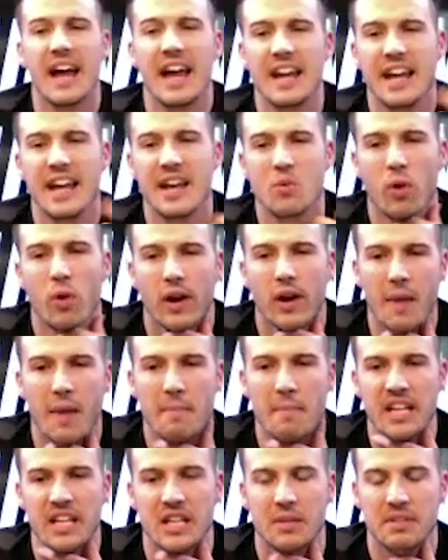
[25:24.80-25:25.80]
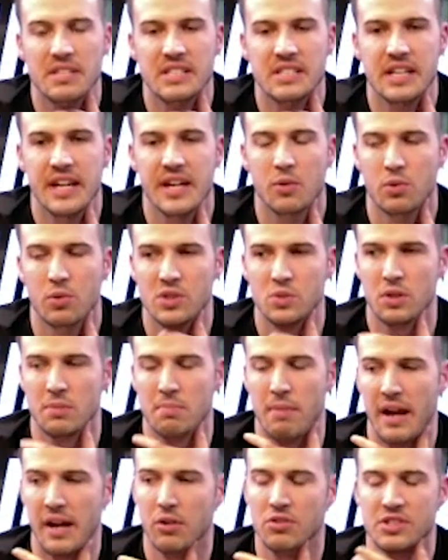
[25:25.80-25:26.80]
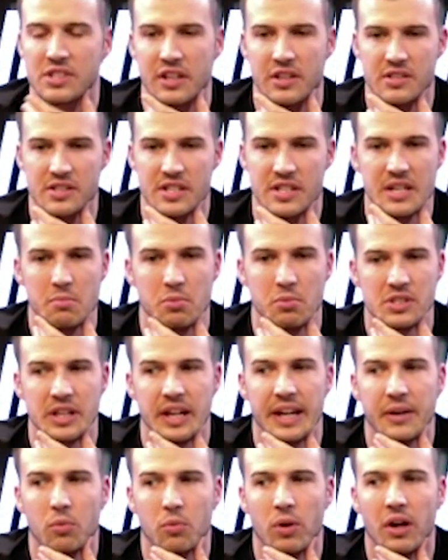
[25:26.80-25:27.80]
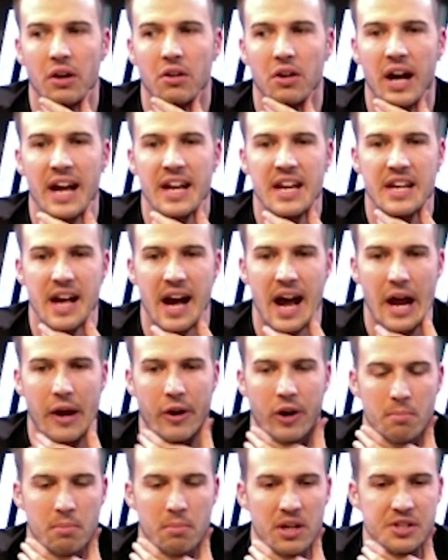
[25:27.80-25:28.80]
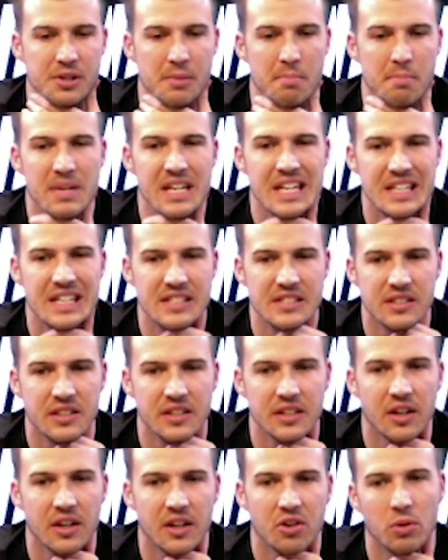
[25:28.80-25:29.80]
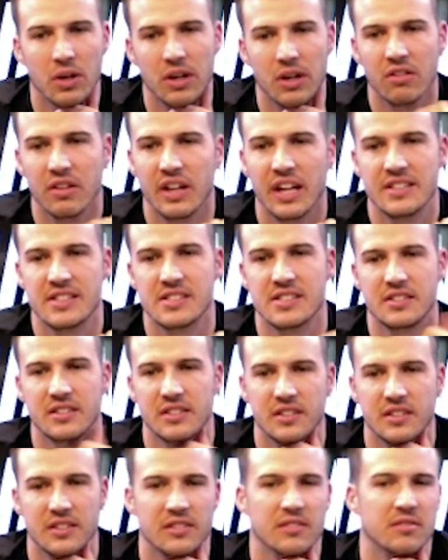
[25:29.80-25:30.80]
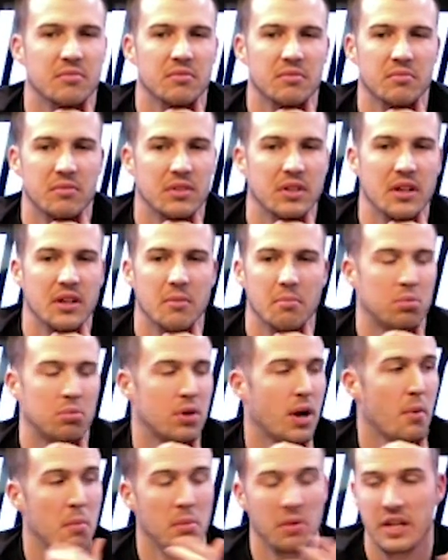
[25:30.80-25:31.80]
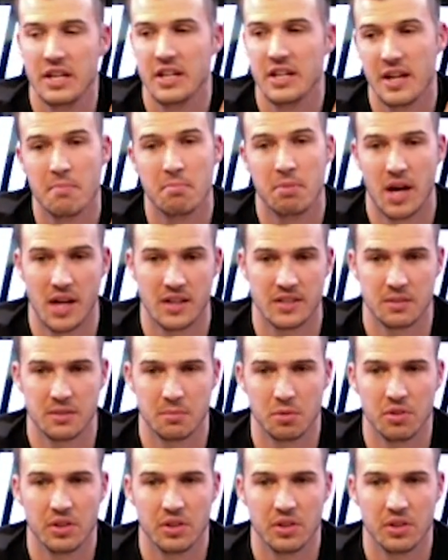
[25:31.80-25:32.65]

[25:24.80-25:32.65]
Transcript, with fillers: and, and where I made the mistake was with my own sales team was like, well, I need to hire a bunch of me's, you know. Well, that's probably impossible,